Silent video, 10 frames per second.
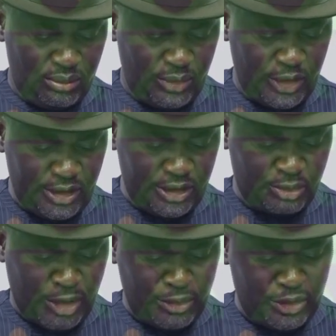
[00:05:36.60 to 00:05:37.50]
Please
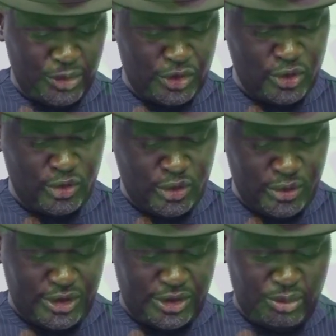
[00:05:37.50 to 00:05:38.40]
permit me to
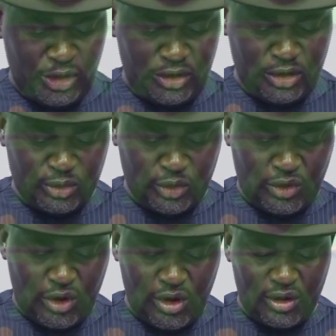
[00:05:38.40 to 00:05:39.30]
use this medium to
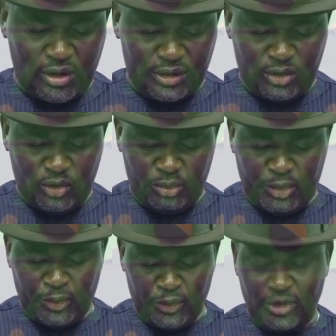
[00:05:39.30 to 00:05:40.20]
call on the good
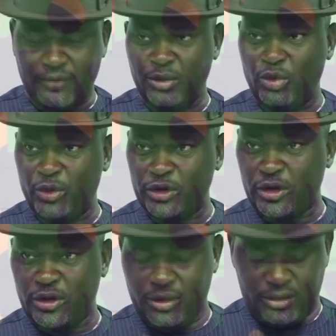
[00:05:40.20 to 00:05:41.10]
people of
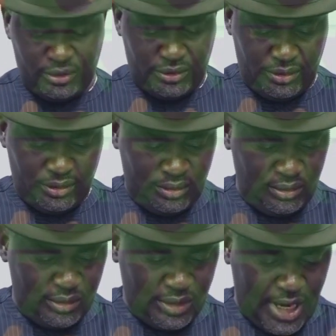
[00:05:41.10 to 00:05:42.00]
Egbumotoro
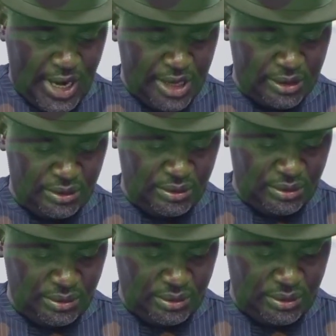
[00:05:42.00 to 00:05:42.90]
and
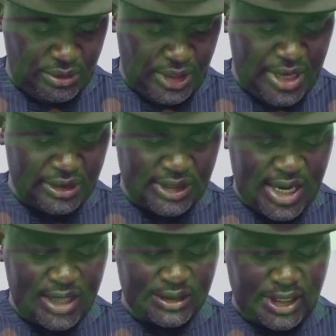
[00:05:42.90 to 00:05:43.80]
the
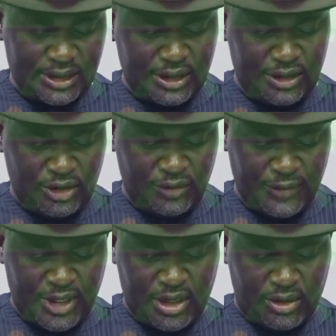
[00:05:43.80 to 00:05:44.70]
entire Southern Ijaw Federal